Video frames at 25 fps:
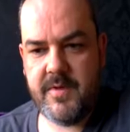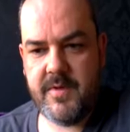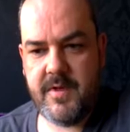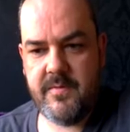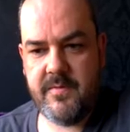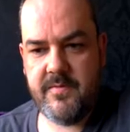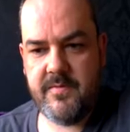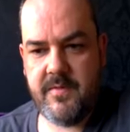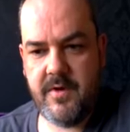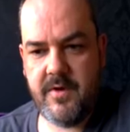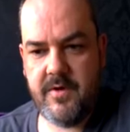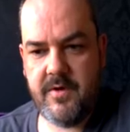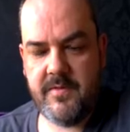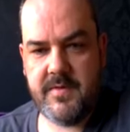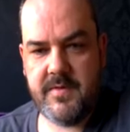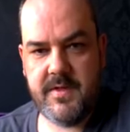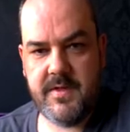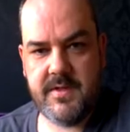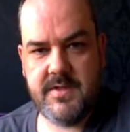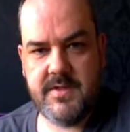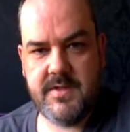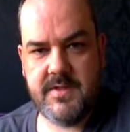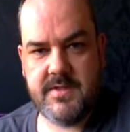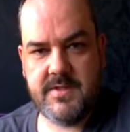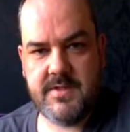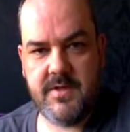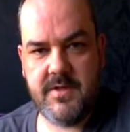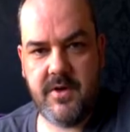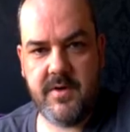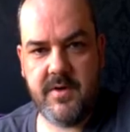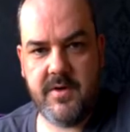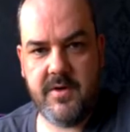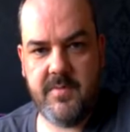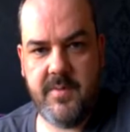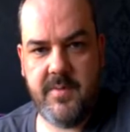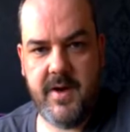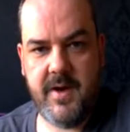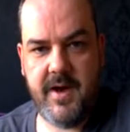been involved in these
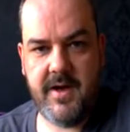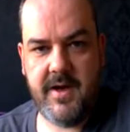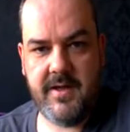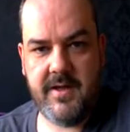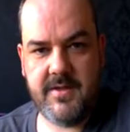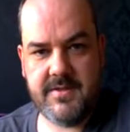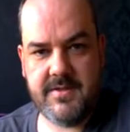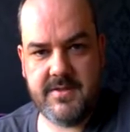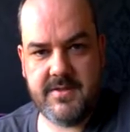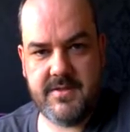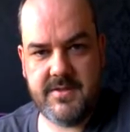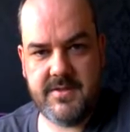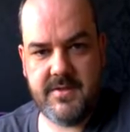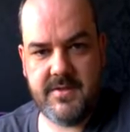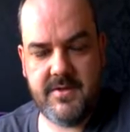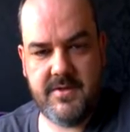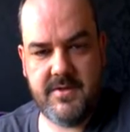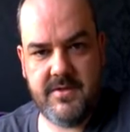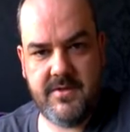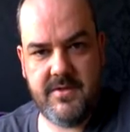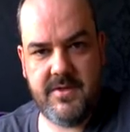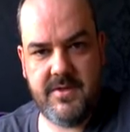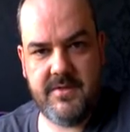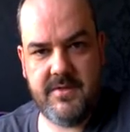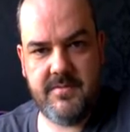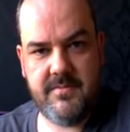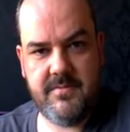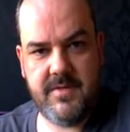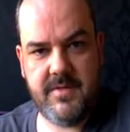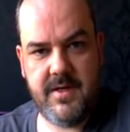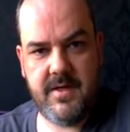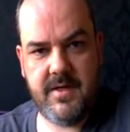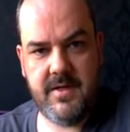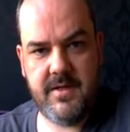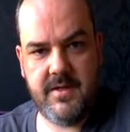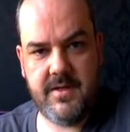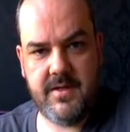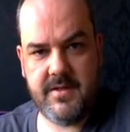dog piles, as you call them, a
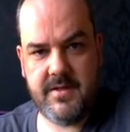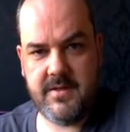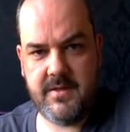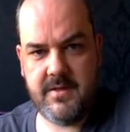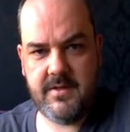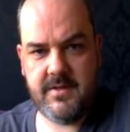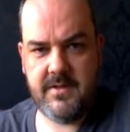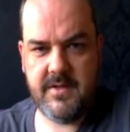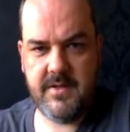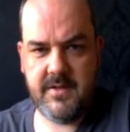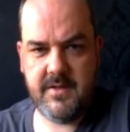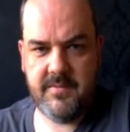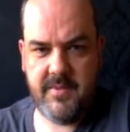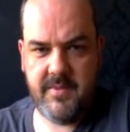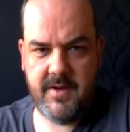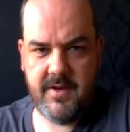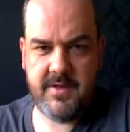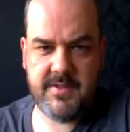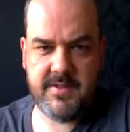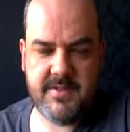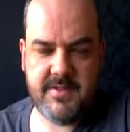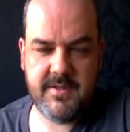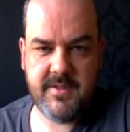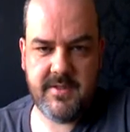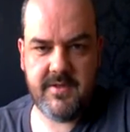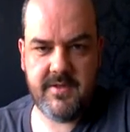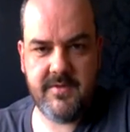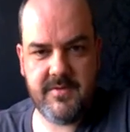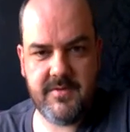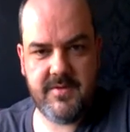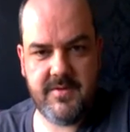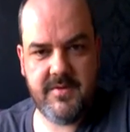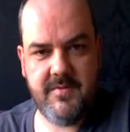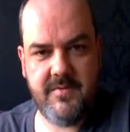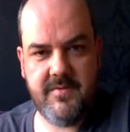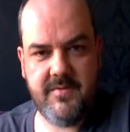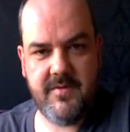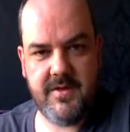uh, little in the past. I think you,
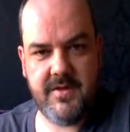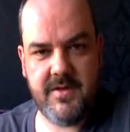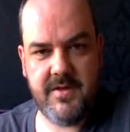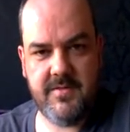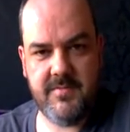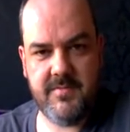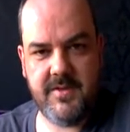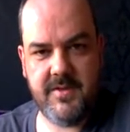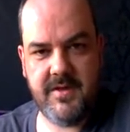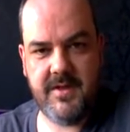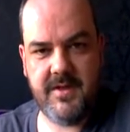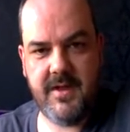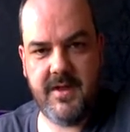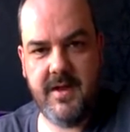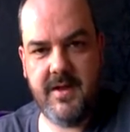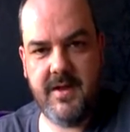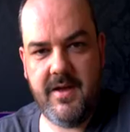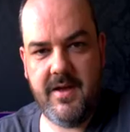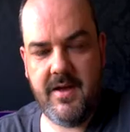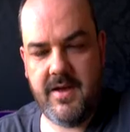you fully admit that.